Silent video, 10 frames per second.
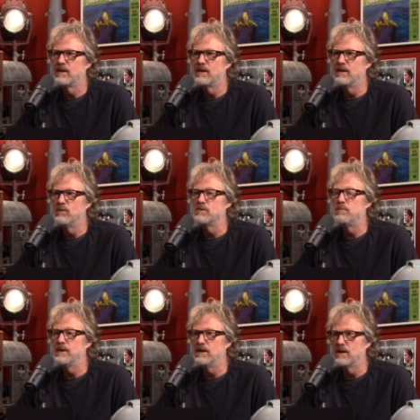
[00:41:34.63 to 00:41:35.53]
And it was
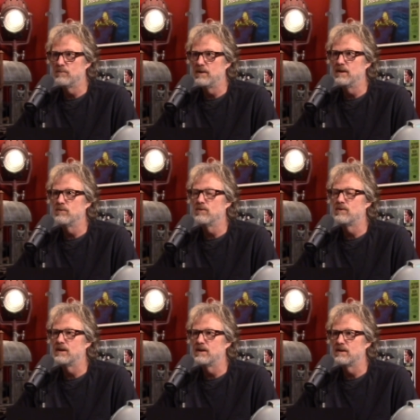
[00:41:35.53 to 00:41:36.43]
big. I mean, it was
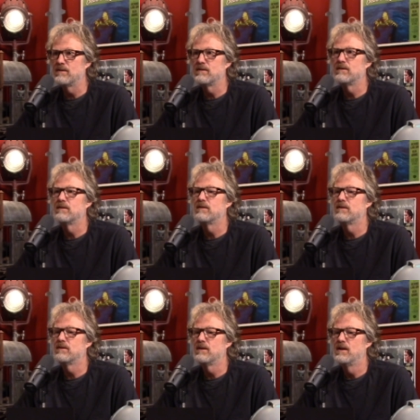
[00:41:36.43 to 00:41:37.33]
like
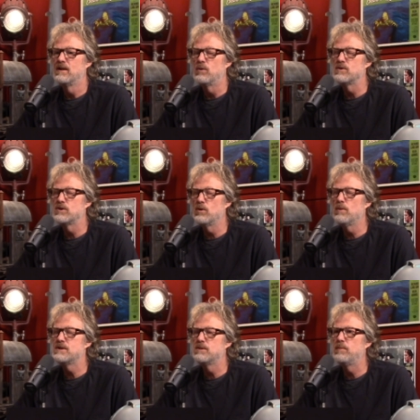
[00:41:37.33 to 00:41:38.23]
there was so
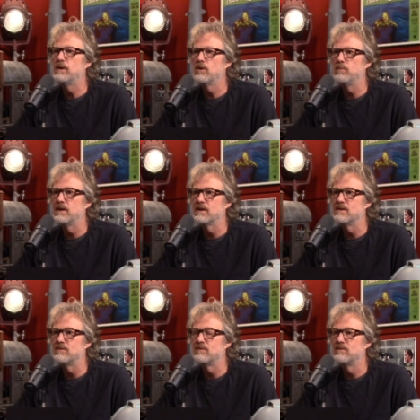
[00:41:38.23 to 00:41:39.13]
much to build
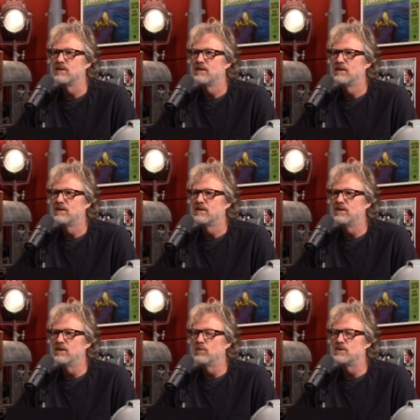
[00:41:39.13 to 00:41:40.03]
because,
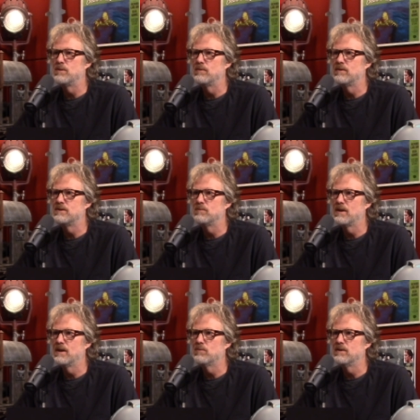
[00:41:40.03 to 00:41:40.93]
with James
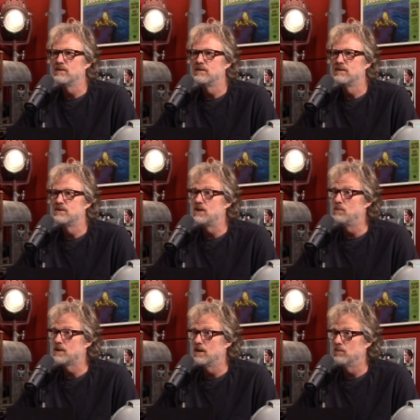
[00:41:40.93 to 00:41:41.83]
Cameron.
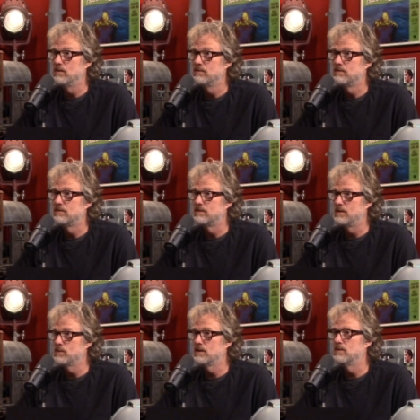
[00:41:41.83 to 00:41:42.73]

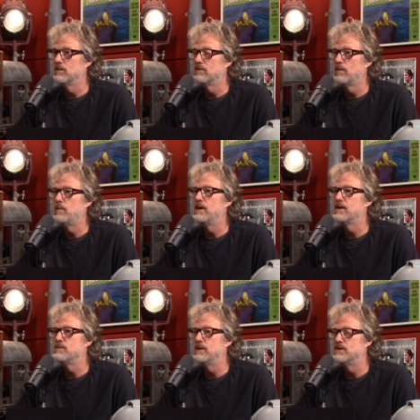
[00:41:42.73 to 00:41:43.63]
Maybe he
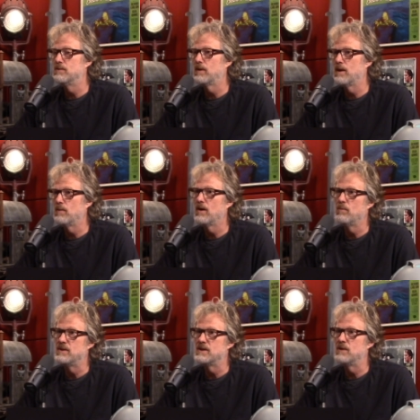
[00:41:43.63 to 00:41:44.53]
can be Jim Cameron. I'll
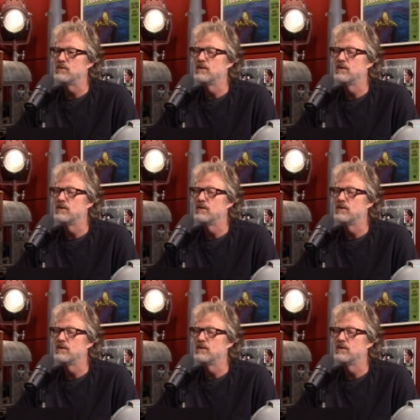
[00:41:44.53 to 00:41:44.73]
be James.